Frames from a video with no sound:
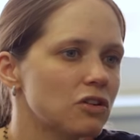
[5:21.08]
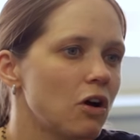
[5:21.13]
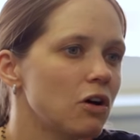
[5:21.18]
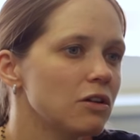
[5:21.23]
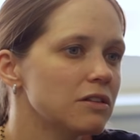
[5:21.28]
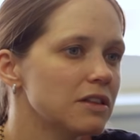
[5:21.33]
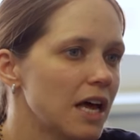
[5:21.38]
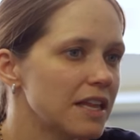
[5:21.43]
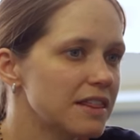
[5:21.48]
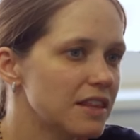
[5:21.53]

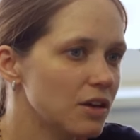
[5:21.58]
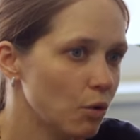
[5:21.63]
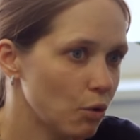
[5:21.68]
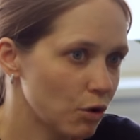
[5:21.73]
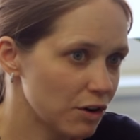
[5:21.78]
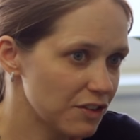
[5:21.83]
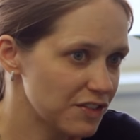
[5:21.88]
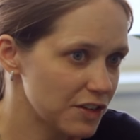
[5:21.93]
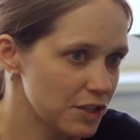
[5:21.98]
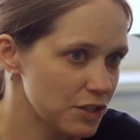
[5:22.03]
called that the
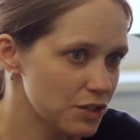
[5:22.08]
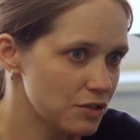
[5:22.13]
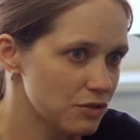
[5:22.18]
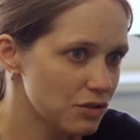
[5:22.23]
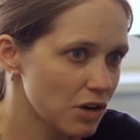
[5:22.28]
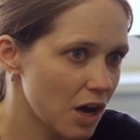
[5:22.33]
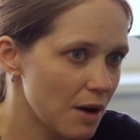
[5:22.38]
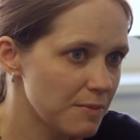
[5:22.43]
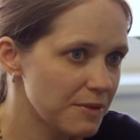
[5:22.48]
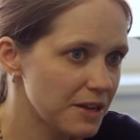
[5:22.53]
orphan
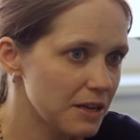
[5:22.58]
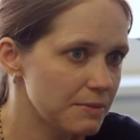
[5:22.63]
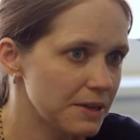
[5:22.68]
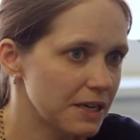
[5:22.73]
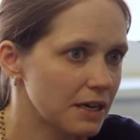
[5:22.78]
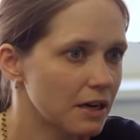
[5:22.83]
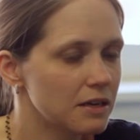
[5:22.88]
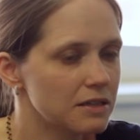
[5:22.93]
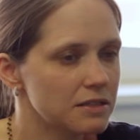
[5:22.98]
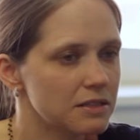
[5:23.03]
tsunami
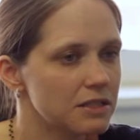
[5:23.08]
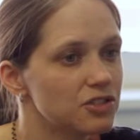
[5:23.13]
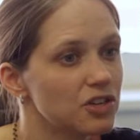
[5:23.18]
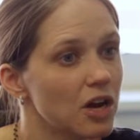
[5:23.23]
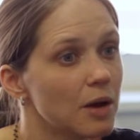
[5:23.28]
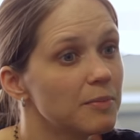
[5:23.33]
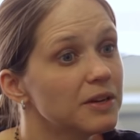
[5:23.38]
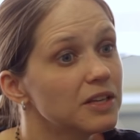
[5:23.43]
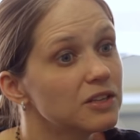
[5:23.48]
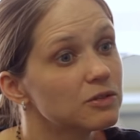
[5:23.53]
because the
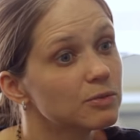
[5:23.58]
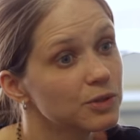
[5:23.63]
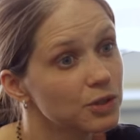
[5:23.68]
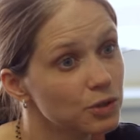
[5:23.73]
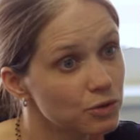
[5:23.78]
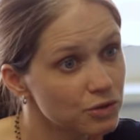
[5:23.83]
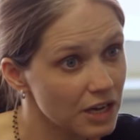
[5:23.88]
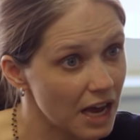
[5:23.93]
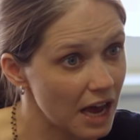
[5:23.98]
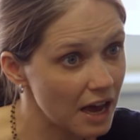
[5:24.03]
Japanese were
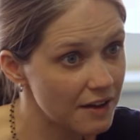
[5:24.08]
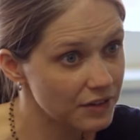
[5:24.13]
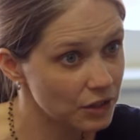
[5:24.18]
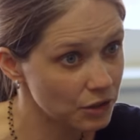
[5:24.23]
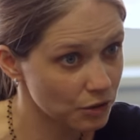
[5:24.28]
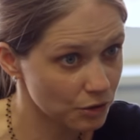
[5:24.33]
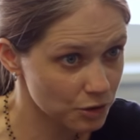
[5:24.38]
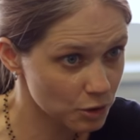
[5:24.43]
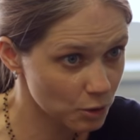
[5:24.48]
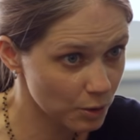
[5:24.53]
used to having
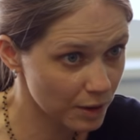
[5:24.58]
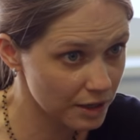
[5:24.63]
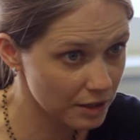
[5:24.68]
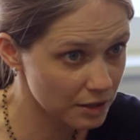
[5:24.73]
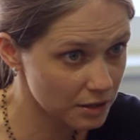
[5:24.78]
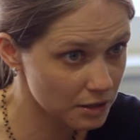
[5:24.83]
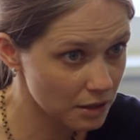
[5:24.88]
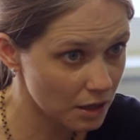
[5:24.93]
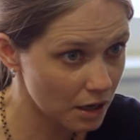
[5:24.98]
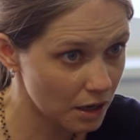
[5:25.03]
earthquake
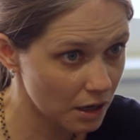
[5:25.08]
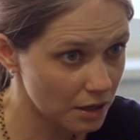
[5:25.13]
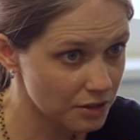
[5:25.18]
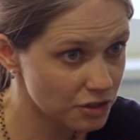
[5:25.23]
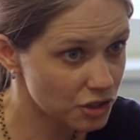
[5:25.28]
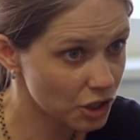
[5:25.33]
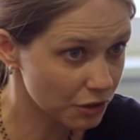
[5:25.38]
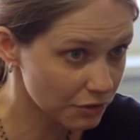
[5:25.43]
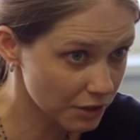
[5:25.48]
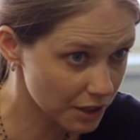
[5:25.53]
uh,
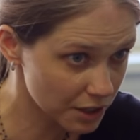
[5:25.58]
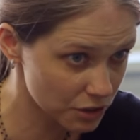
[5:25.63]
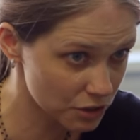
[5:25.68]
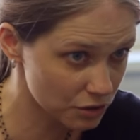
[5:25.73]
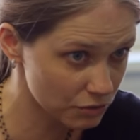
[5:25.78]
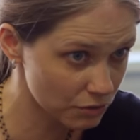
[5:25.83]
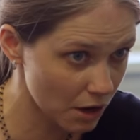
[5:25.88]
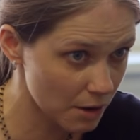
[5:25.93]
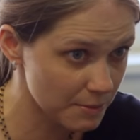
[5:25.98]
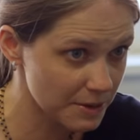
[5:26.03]
generated
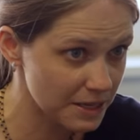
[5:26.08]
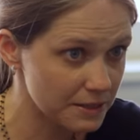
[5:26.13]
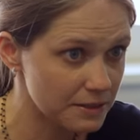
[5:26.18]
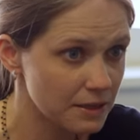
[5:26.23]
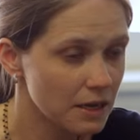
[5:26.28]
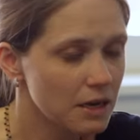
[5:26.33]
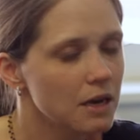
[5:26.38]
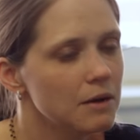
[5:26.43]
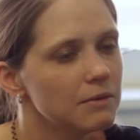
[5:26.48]
tsunamis.